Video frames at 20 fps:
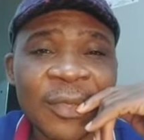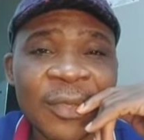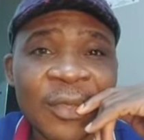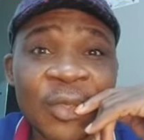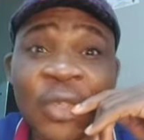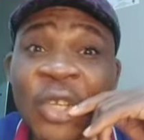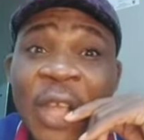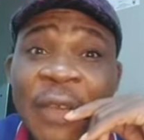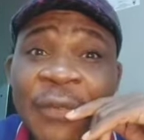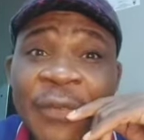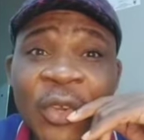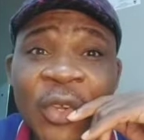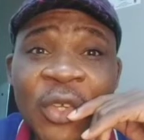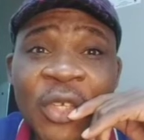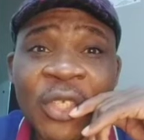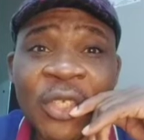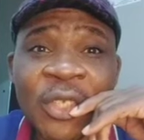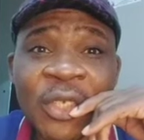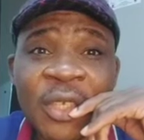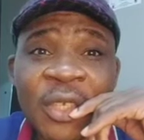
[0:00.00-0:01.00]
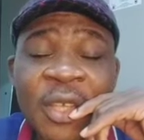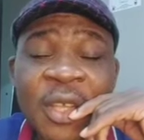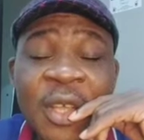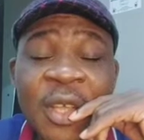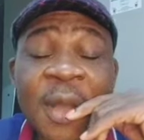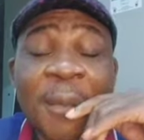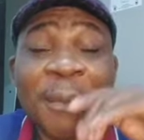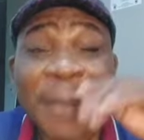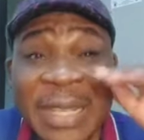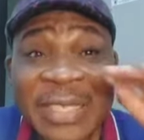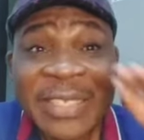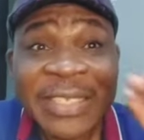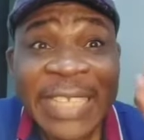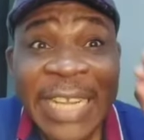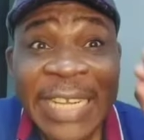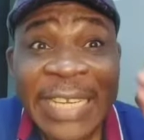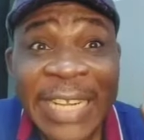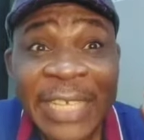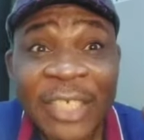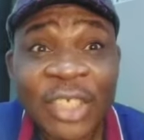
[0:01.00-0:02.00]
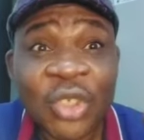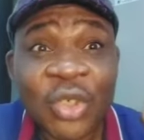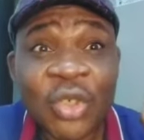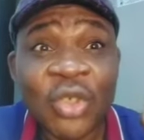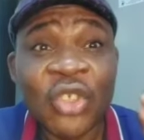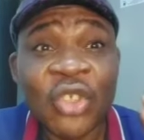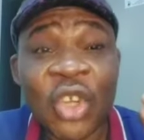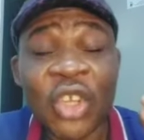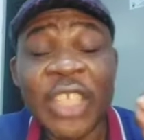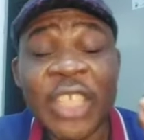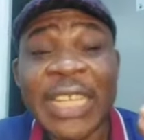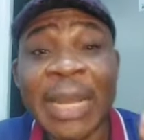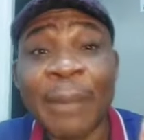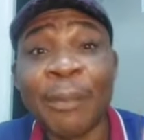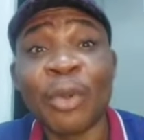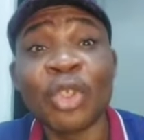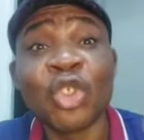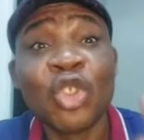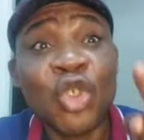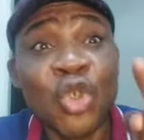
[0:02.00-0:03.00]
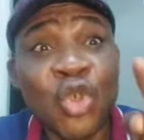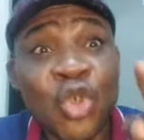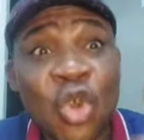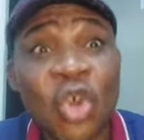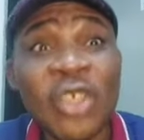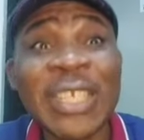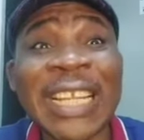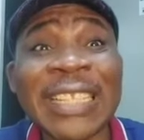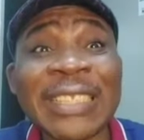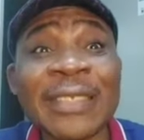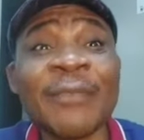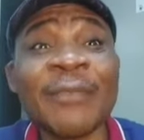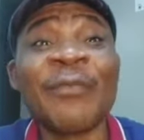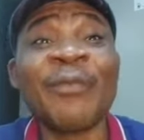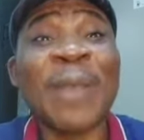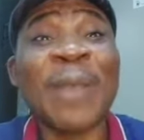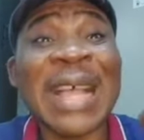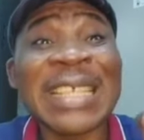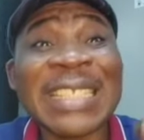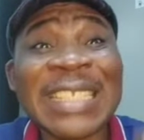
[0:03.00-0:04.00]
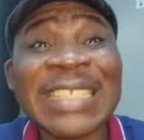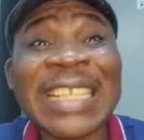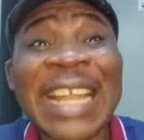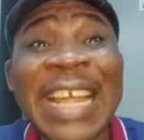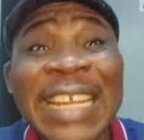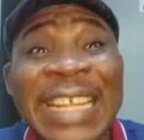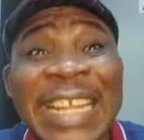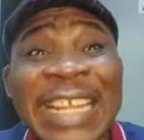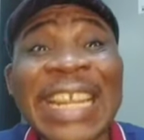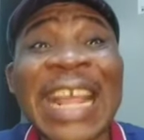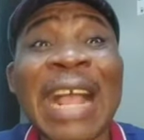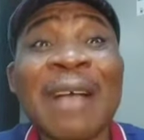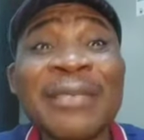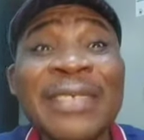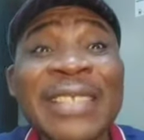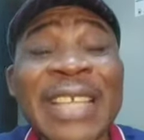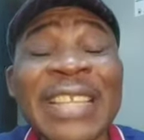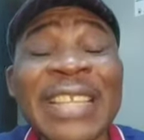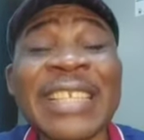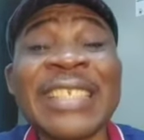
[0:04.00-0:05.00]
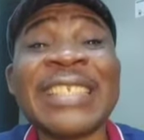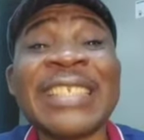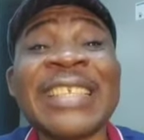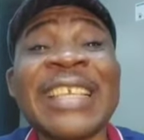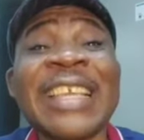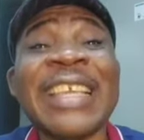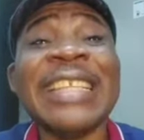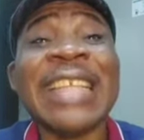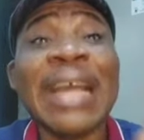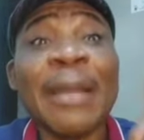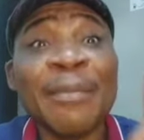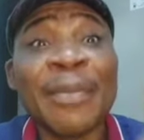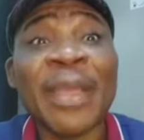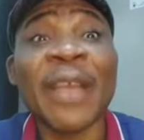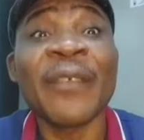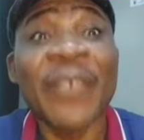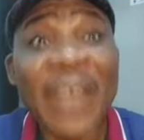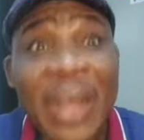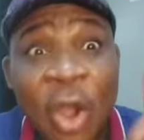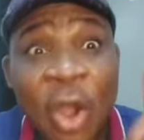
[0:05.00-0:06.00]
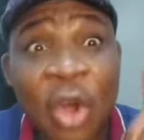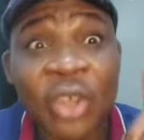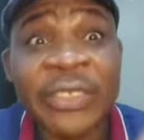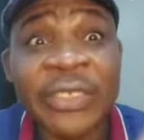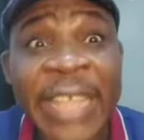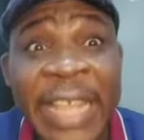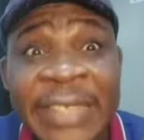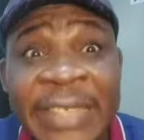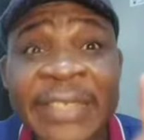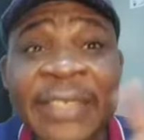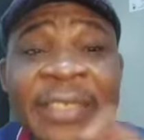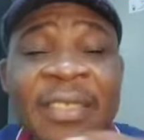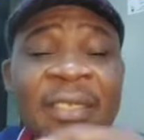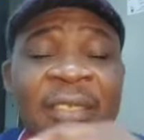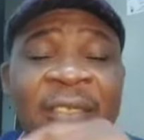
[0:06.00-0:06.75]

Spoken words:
You can't follow it. Mazen Nandekan is your leader, but you know that Mazen Nandekan have said is either Biafra or death.